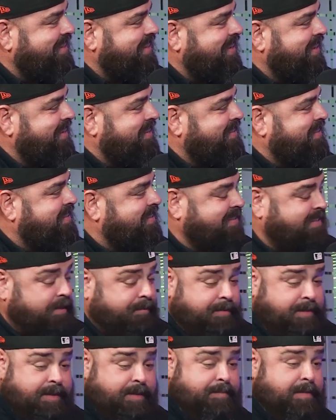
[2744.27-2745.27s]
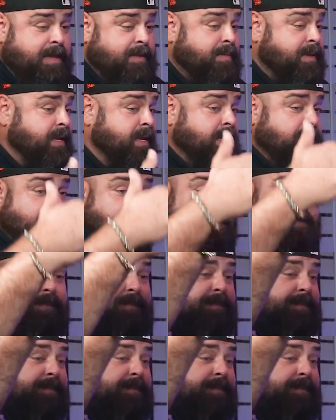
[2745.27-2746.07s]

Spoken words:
Is there something maybe